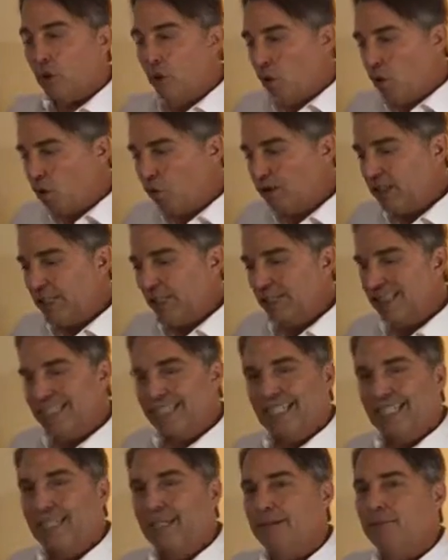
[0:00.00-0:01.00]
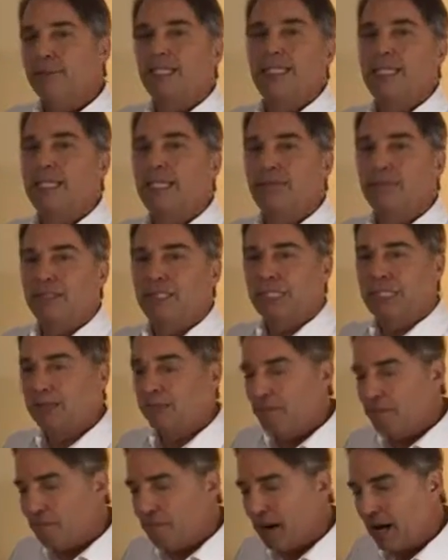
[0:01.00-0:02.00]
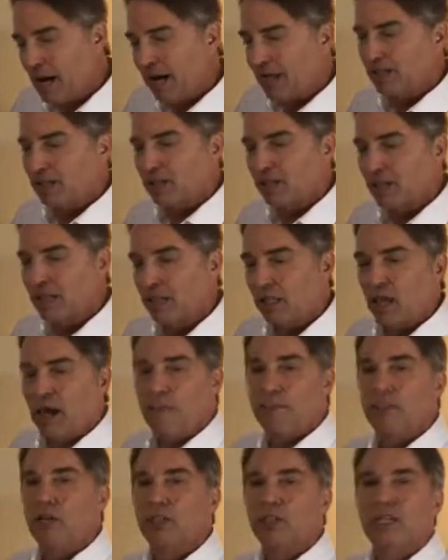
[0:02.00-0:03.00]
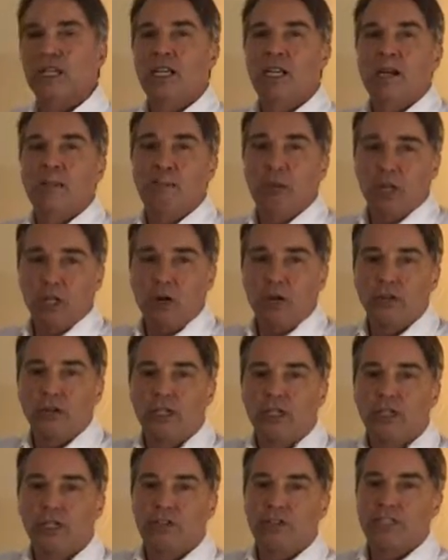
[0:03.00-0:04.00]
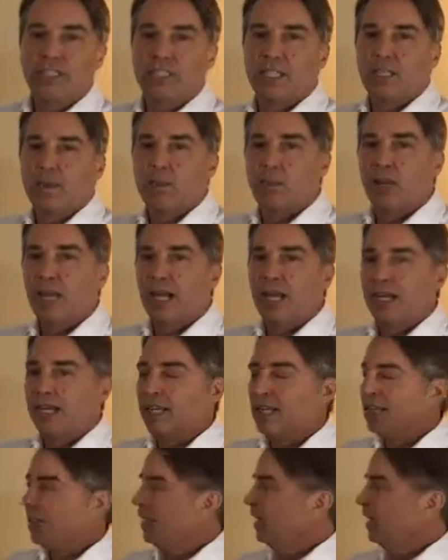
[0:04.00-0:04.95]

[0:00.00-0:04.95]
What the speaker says: only deep, deep, deep miles or kilometers below the surface of the planet.